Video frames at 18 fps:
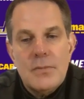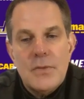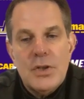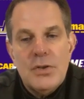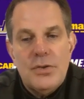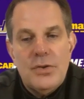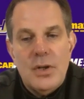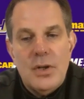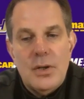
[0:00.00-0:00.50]

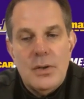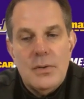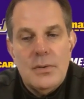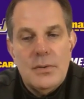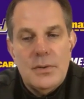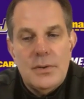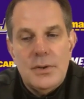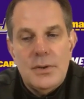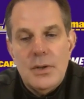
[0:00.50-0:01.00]
So,
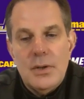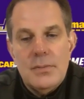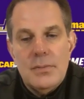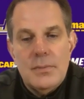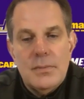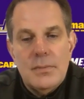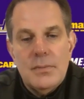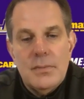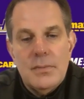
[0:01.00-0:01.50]
you know,
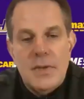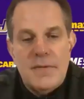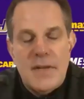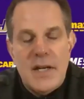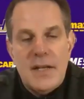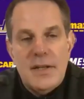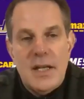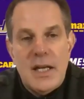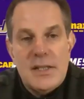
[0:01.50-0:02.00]
they've
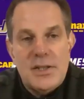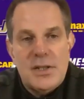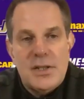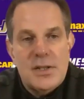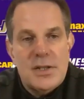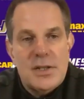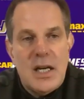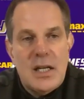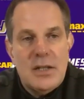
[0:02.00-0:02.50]
got nice
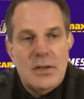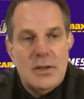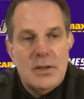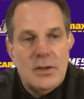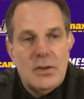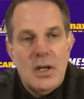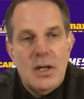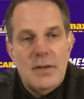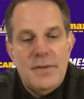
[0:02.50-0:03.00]
design on
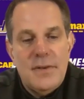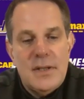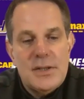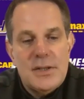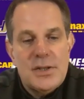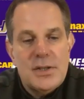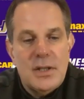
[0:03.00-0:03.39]
their offense.